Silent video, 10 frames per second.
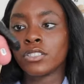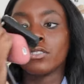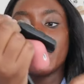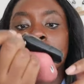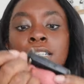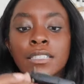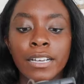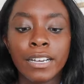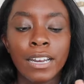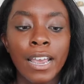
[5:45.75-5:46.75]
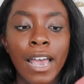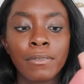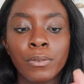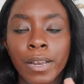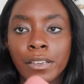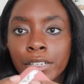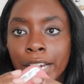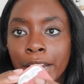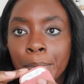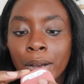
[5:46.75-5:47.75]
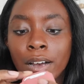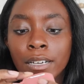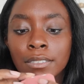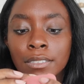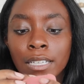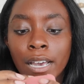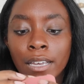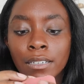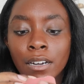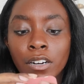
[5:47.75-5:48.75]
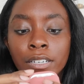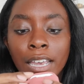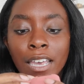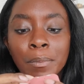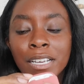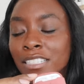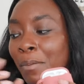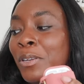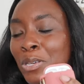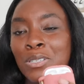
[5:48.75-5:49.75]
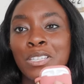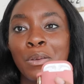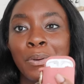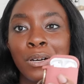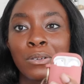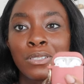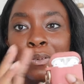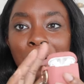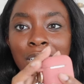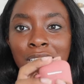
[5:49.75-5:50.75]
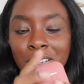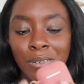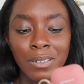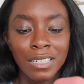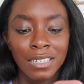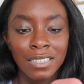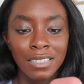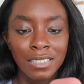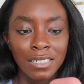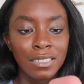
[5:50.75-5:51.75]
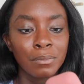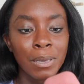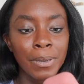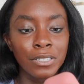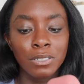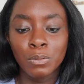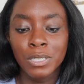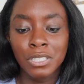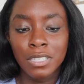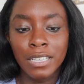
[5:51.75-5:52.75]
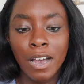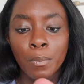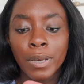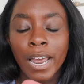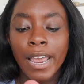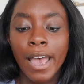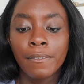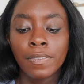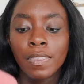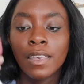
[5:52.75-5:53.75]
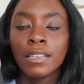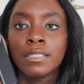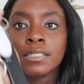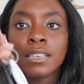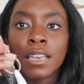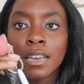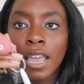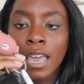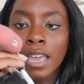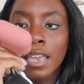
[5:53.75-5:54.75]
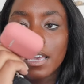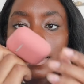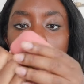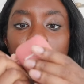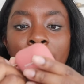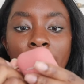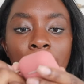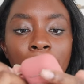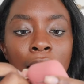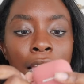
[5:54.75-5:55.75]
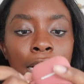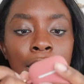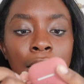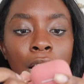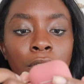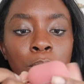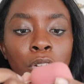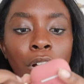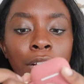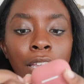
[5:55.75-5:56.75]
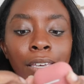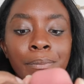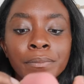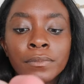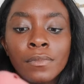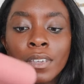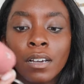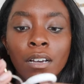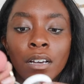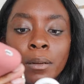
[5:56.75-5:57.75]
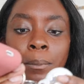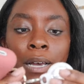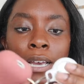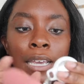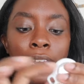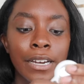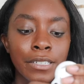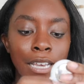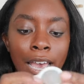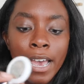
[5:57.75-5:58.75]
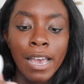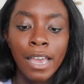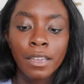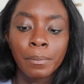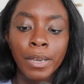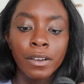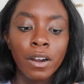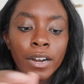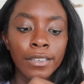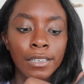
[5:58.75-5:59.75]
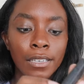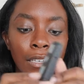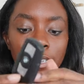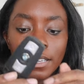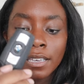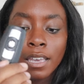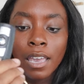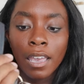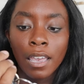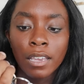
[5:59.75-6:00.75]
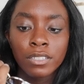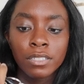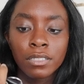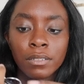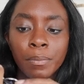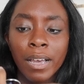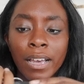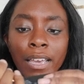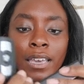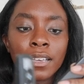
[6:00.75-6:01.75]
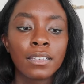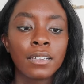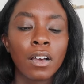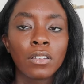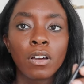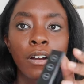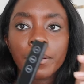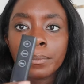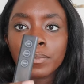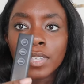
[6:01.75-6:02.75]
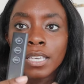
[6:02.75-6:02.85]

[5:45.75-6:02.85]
store my keys in there and I have the regular AirPods that are dead because I've been using the Pros so much. So maybe I should switch these out. But I have this in a Heyday case that I got from Target. Um, my AirTag, my car key, and my alarm